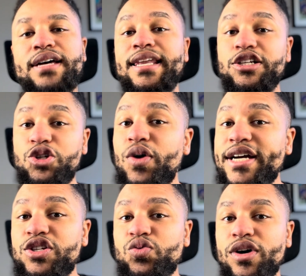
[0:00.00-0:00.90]
I like
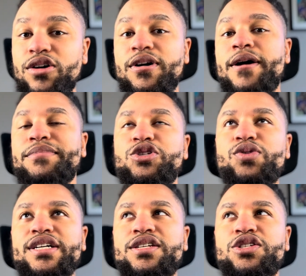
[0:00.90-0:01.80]
2x as well, but
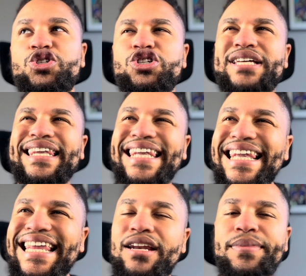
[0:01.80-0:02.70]
2x is just a
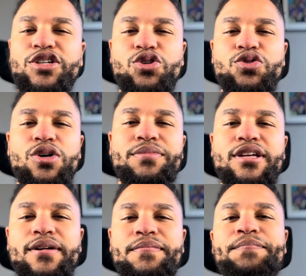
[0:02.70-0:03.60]
little bit too zoomed
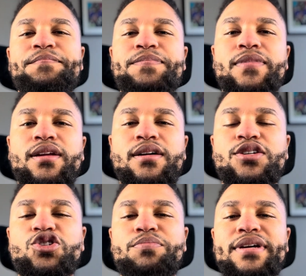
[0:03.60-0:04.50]
in
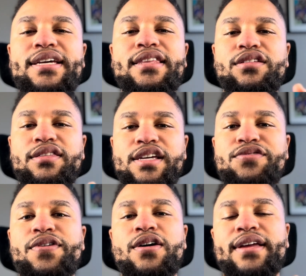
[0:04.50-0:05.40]
to be the
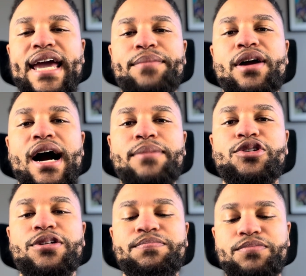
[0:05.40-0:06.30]
default camera
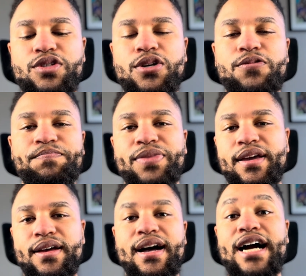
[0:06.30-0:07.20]
option. So
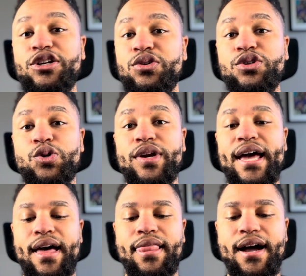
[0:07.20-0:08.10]
I do enjoy
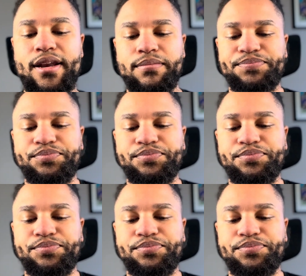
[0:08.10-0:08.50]
that a lot.